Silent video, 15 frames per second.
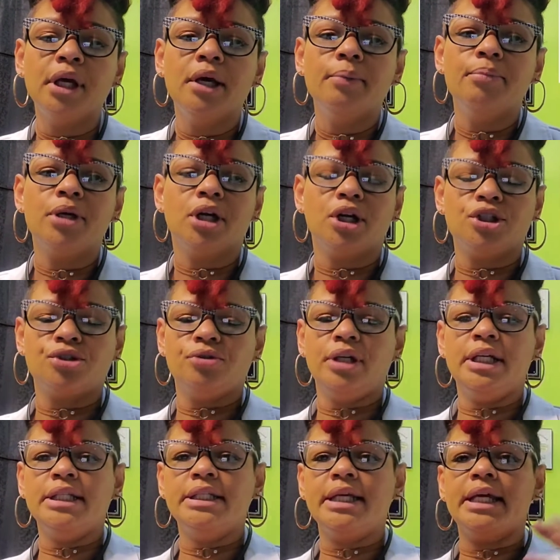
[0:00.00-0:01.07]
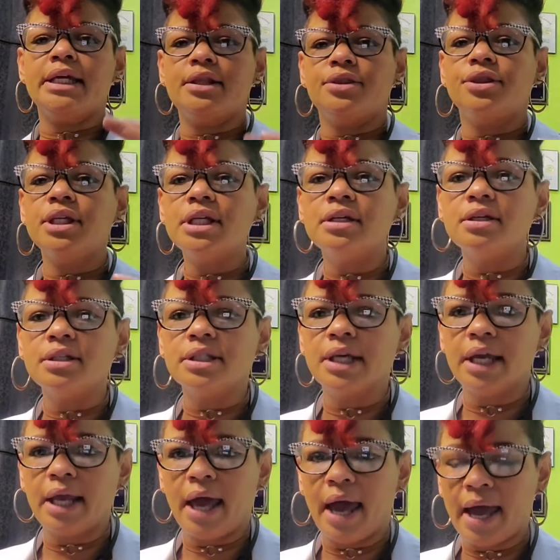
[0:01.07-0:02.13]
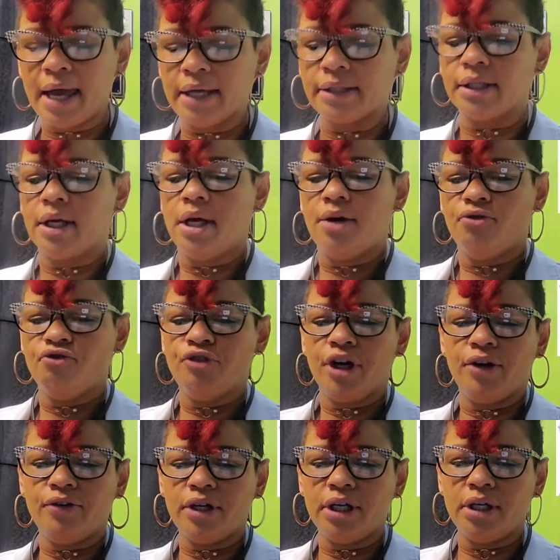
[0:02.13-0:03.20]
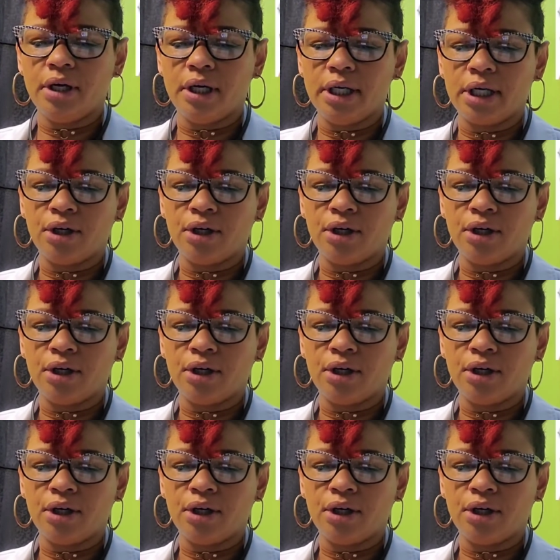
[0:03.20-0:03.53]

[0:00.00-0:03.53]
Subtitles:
because you're intaking things that